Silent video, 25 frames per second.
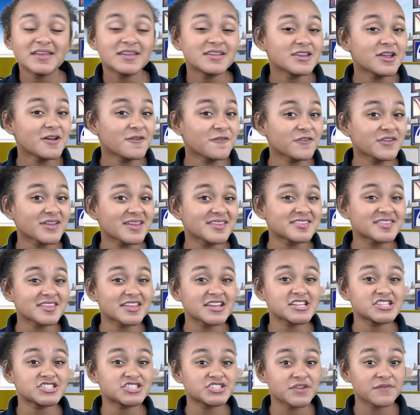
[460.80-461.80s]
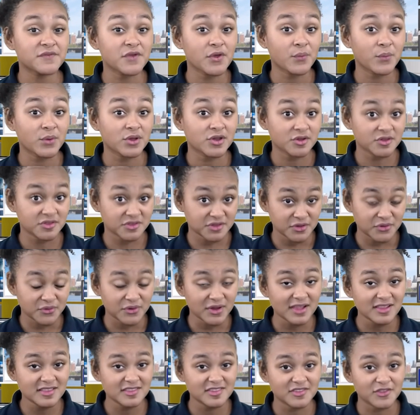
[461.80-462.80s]
Not for yesterday's Tribune winners,
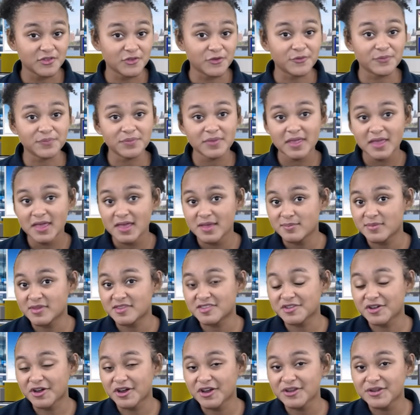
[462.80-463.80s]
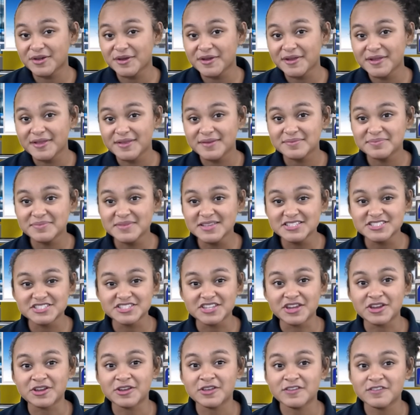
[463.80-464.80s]
congrats to Ms. Carter, Ms.
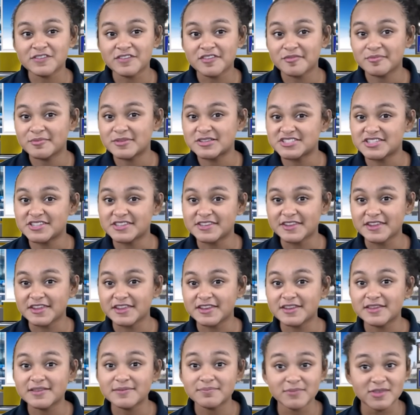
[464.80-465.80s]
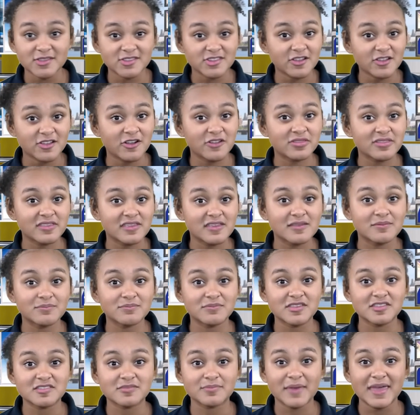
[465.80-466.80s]
Sheriff, Ms. Shadid, Ms. Onley,
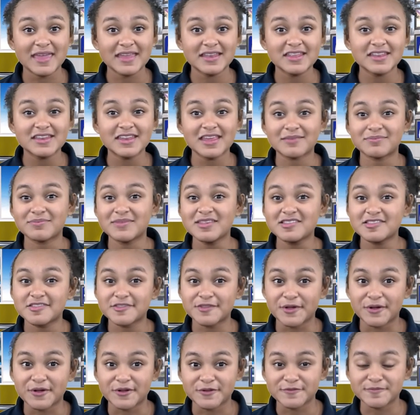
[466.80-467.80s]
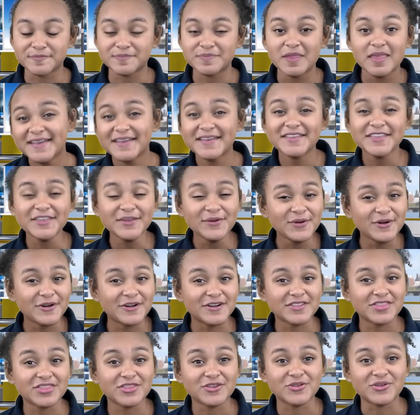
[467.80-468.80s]
Ms. Manon, and Ms. Stone. You all had
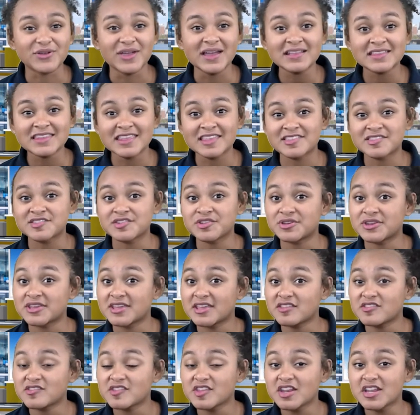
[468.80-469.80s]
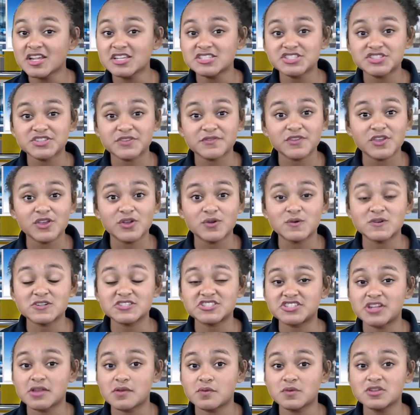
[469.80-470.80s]
the correct answer to yesterday's Tribune
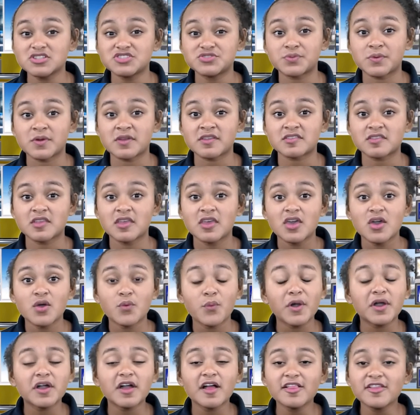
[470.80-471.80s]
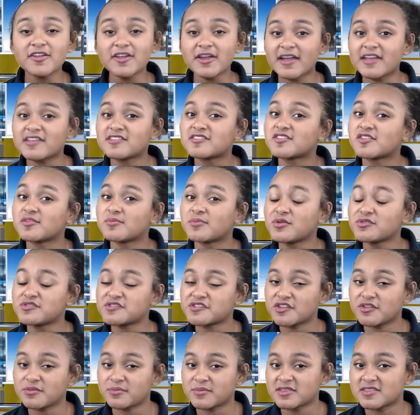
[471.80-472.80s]
question, which was, what color eyes do most
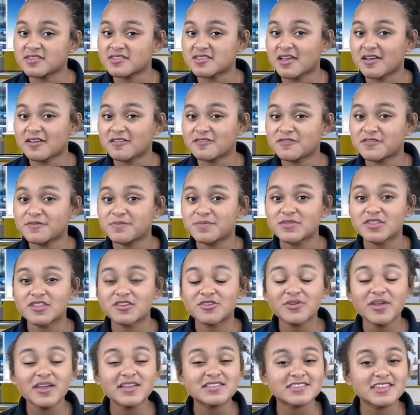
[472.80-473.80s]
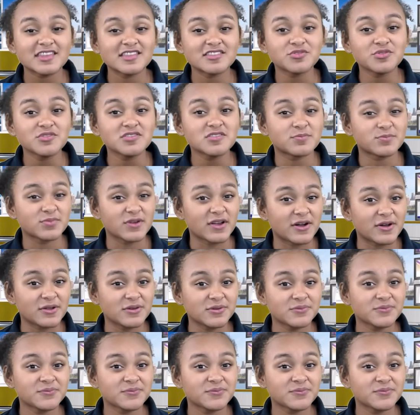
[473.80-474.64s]
humans have? The correct answer is brown.